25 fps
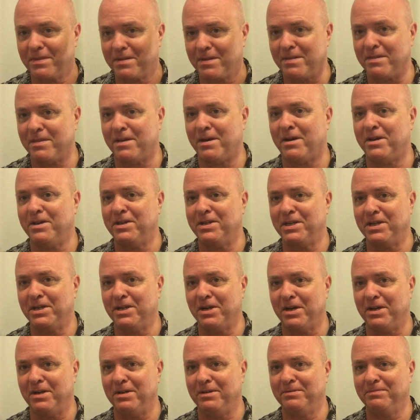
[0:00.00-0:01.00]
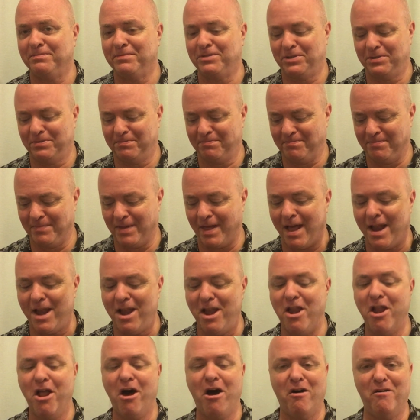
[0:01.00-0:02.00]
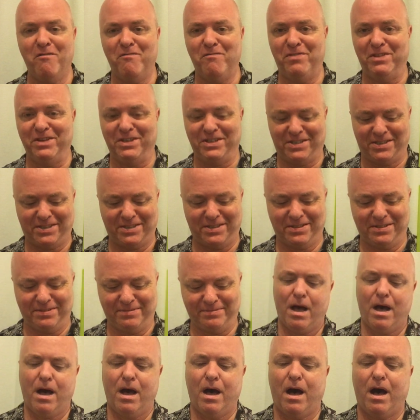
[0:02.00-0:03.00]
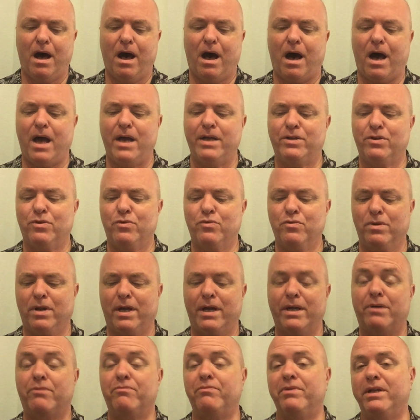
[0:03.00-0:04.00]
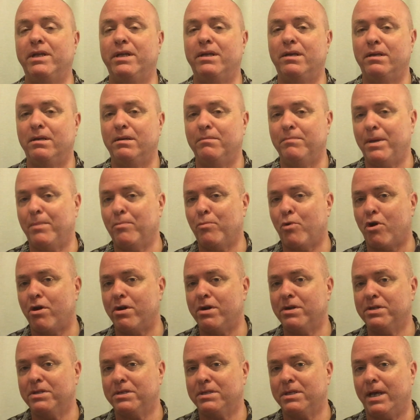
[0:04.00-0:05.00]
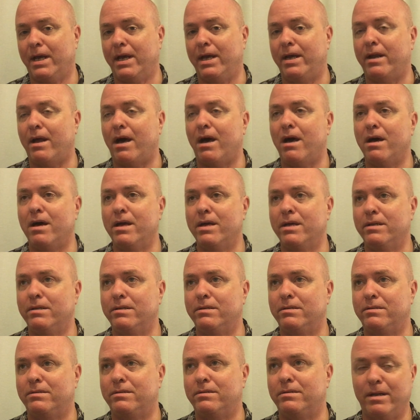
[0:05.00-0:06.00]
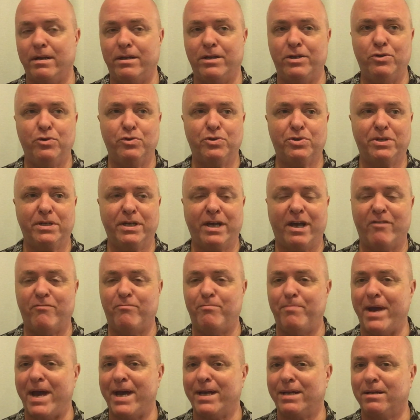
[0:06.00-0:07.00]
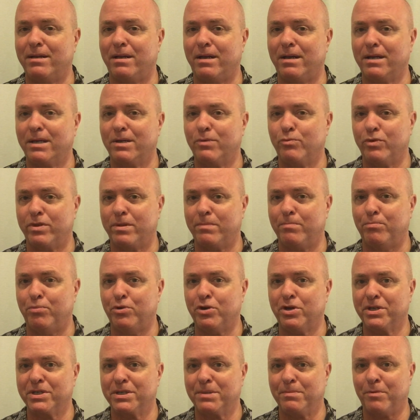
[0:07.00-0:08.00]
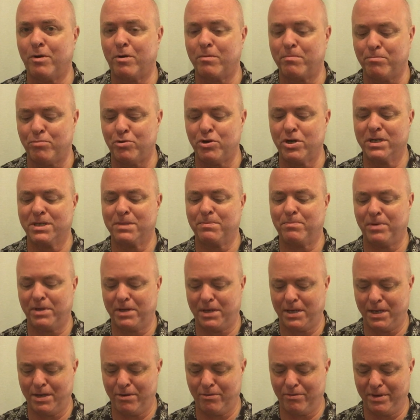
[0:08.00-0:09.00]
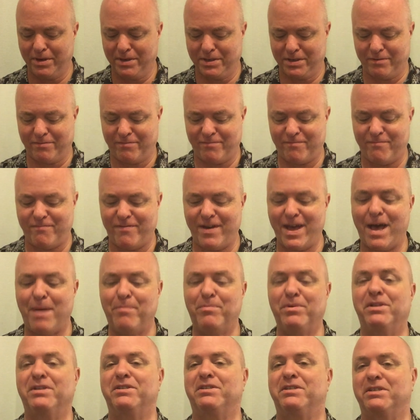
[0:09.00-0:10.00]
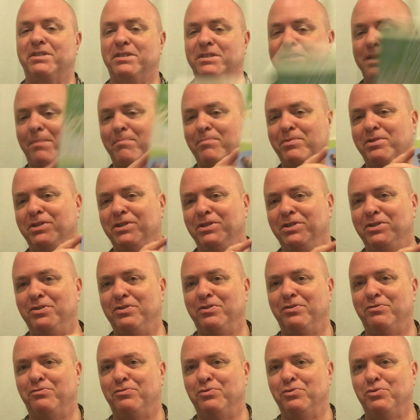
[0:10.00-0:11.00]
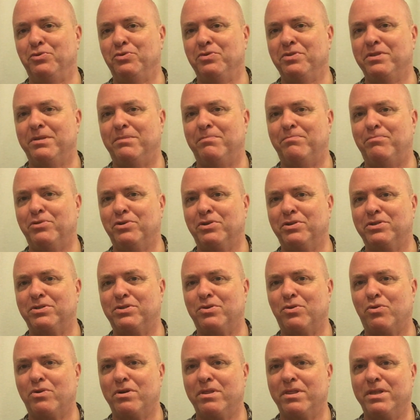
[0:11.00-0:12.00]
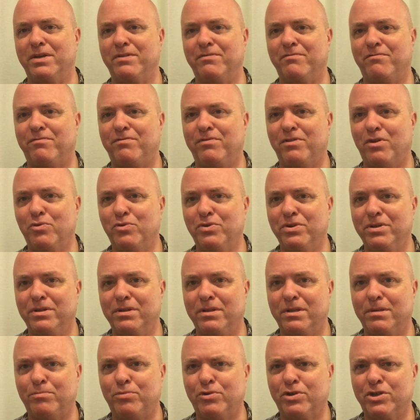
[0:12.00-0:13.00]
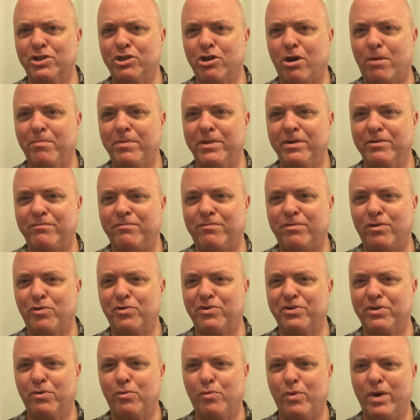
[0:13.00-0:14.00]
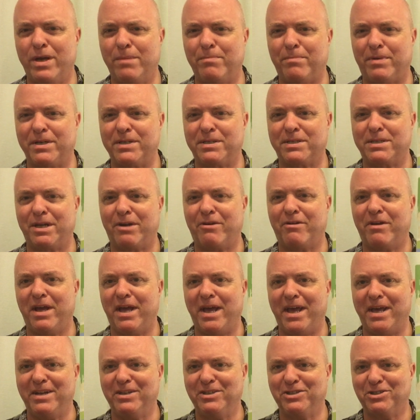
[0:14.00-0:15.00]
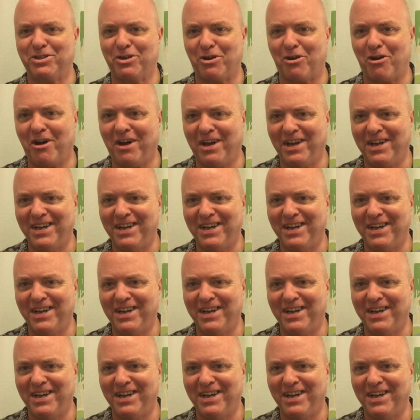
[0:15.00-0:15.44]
The Hunting Gun. I love this. I don't like reading memoirs, and I usually have bad luck with books about books, but here is a fabulous exception to the rule. The bookshop that floated away by Sarah Henshaw.